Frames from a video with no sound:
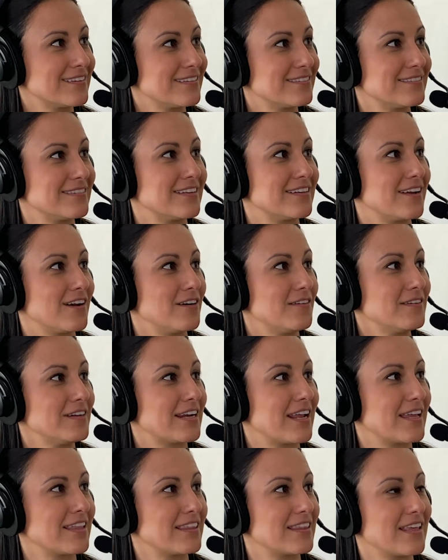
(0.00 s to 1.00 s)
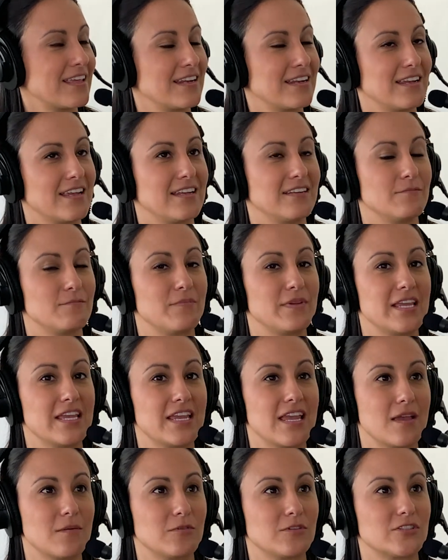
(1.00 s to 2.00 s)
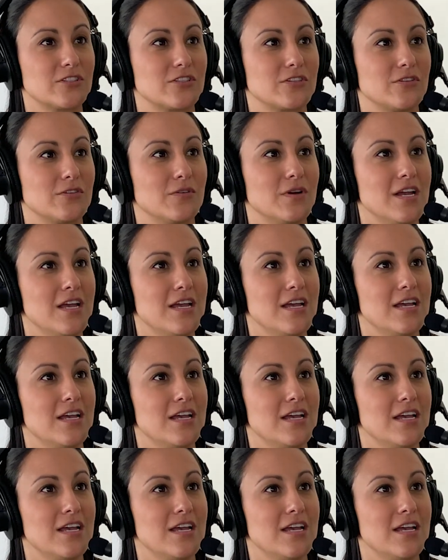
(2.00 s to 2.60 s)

you know, yeah. and I and, and being able to